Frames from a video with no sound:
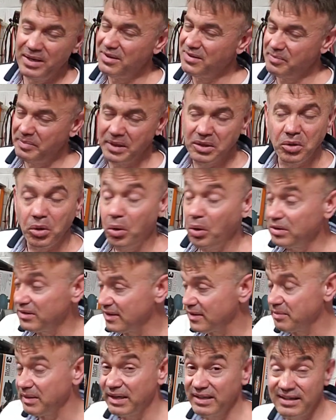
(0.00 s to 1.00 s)
spend all
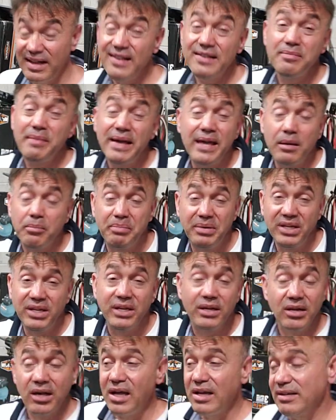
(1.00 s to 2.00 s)
this money. That's my
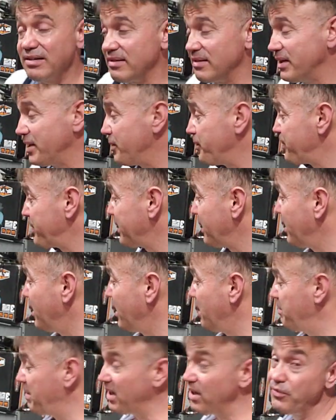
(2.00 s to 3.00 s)
opinion, honestly.
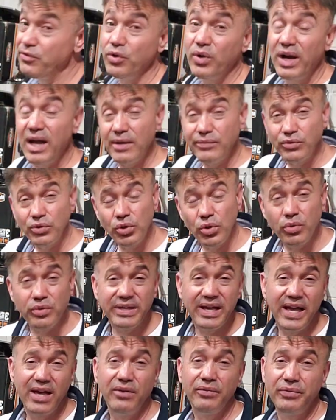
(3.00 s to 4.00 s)
But if you have to go
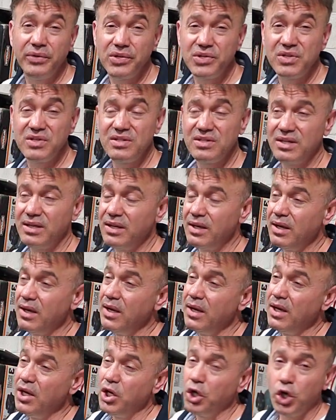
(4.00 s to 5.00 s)
with high efficiency,
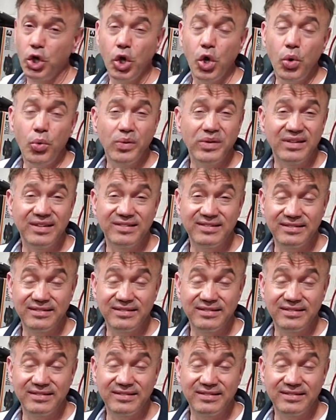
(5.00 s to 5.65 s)
go with a